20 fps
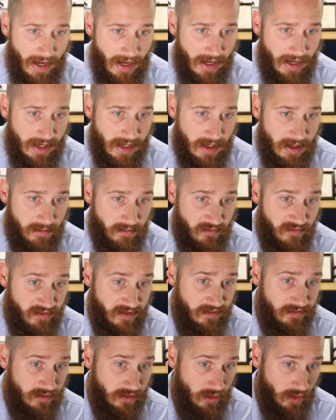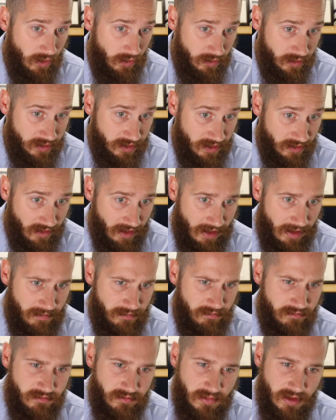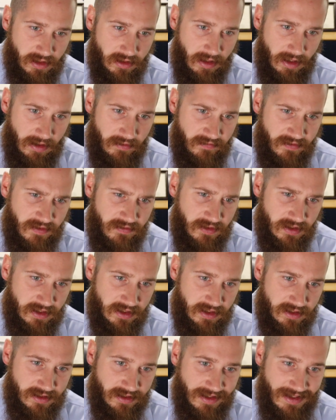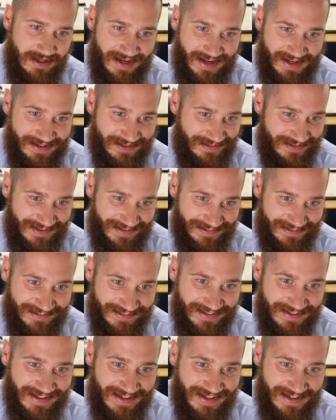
Amphipolis, Am, Amphipolis, I don't know,